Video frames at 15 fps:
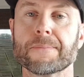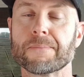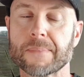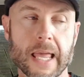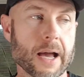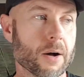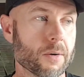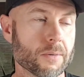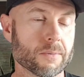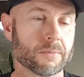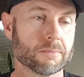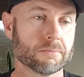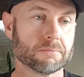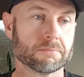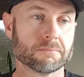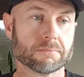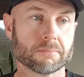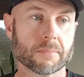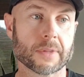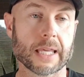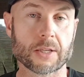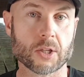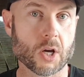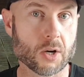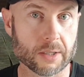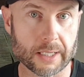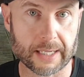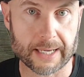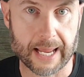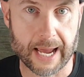Now, that's
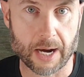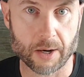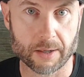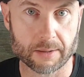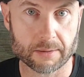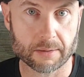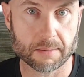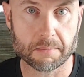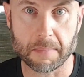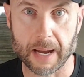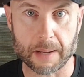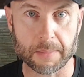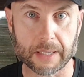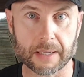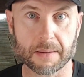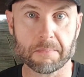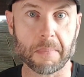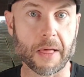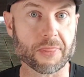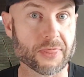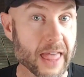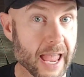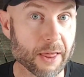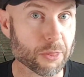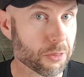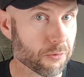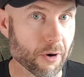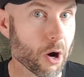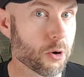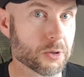only an hour, maybe, but that
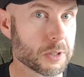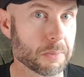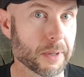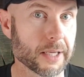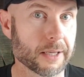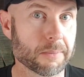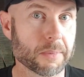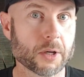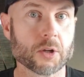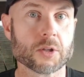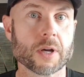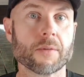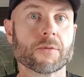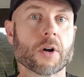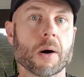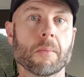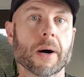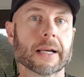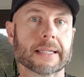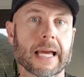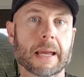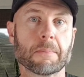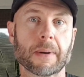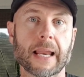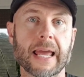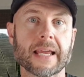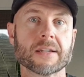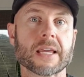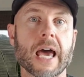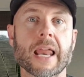throws me because I've got my day
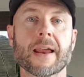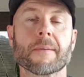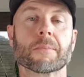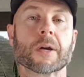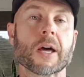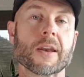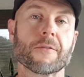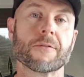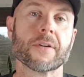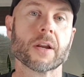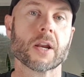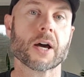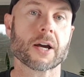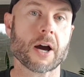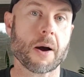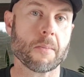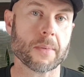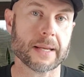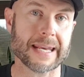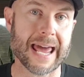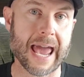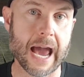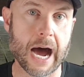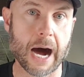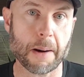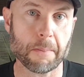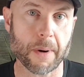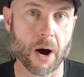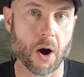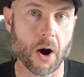planned and I'm going to feel like I'm an hour
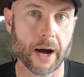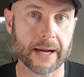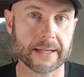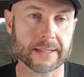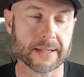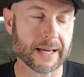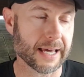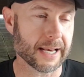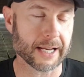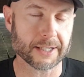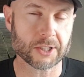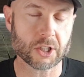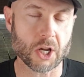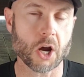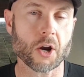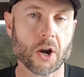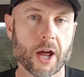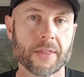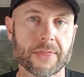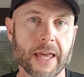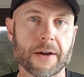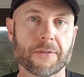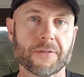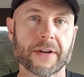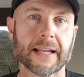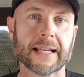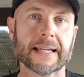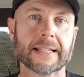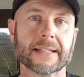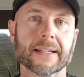behind, and I don't like that
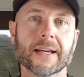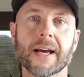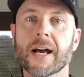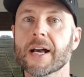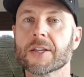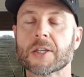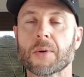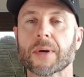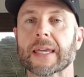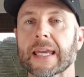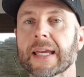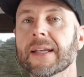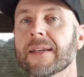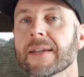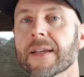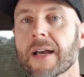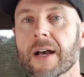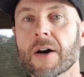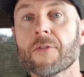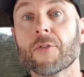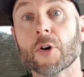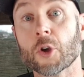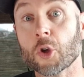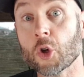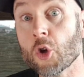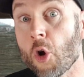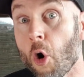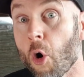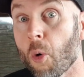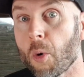feeling. So again, for
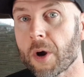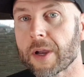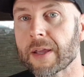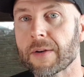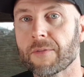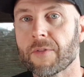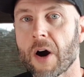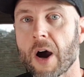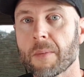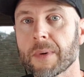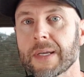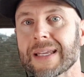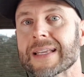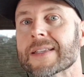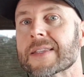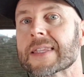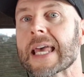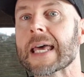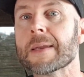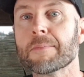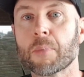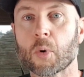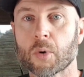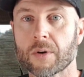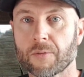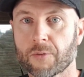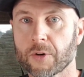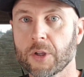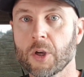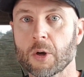your working environment, is that important
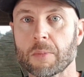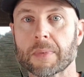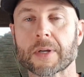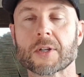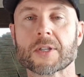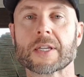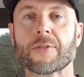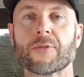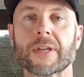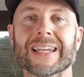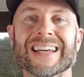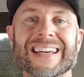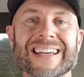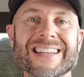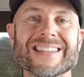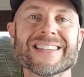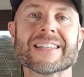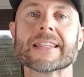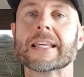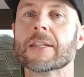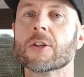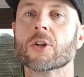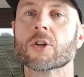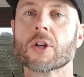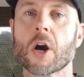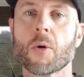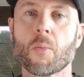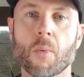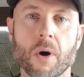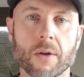for you? Because if it is, then you
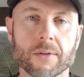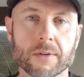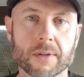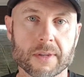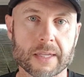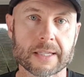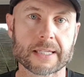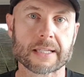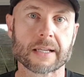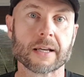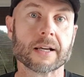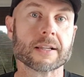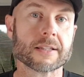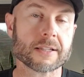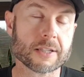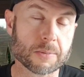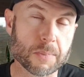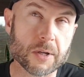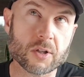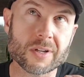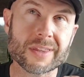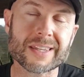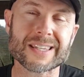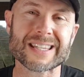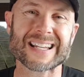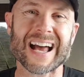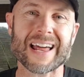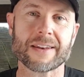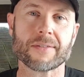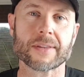don't want this, especially the
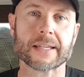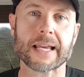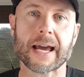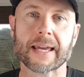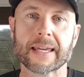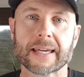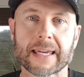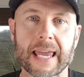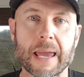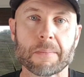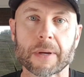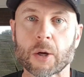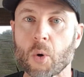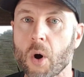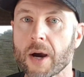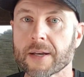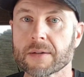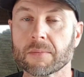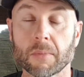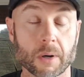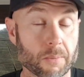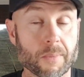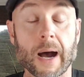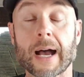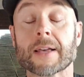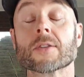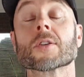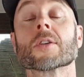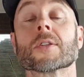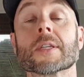start of the day. It can be quite, well,
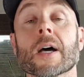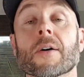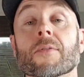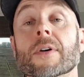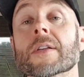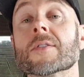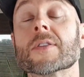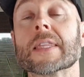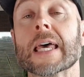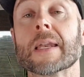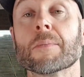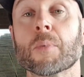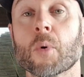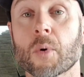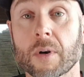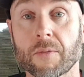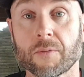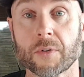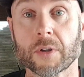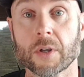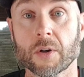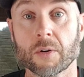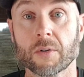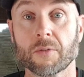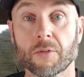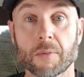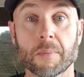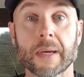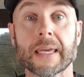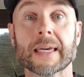ask yourself, is that important for you? For
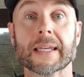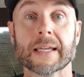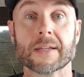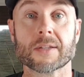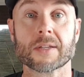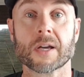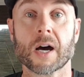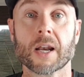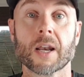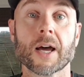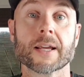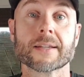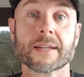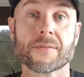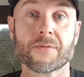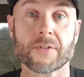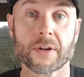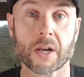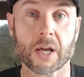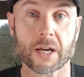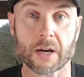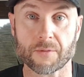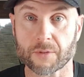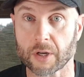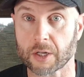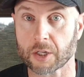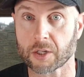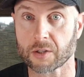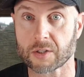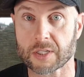me, it is. I like to feel like I've got a
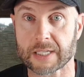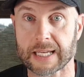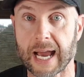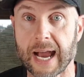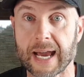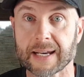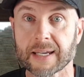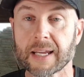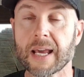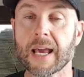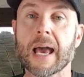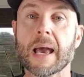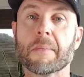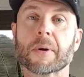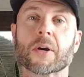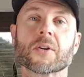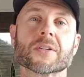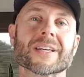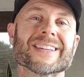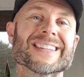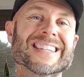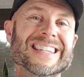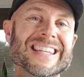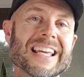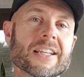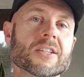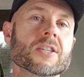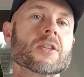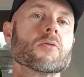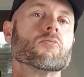good start because it
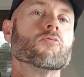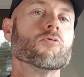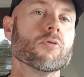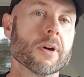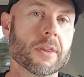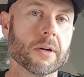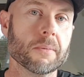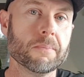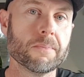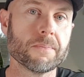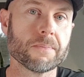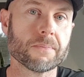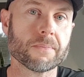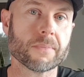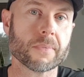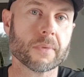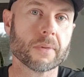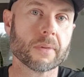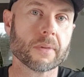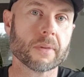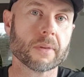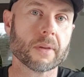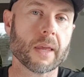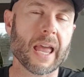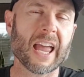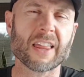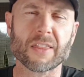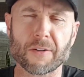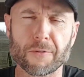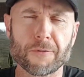sets the rhythm
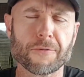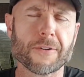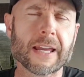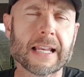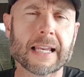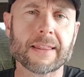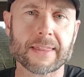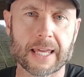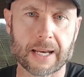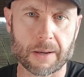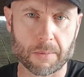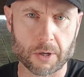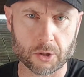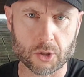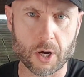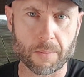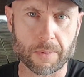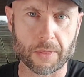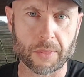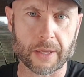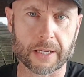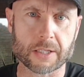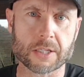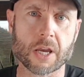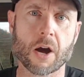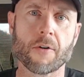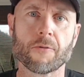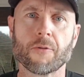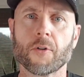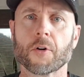and the feeling that I'm on top of things
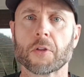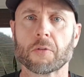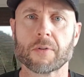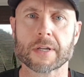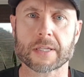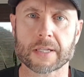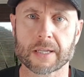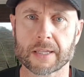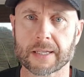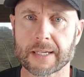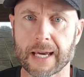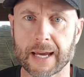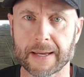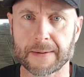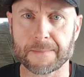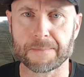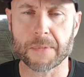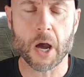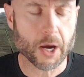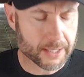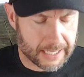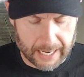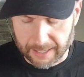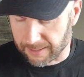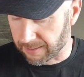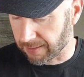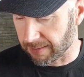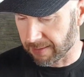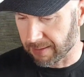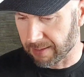for the rest of the day. Okay,
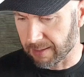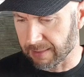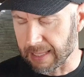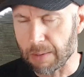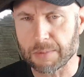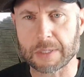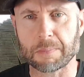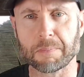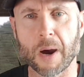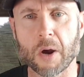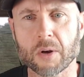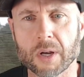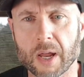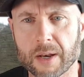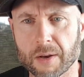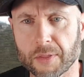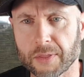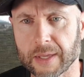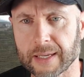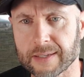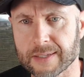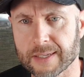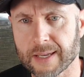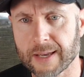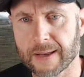that was a boatload of things.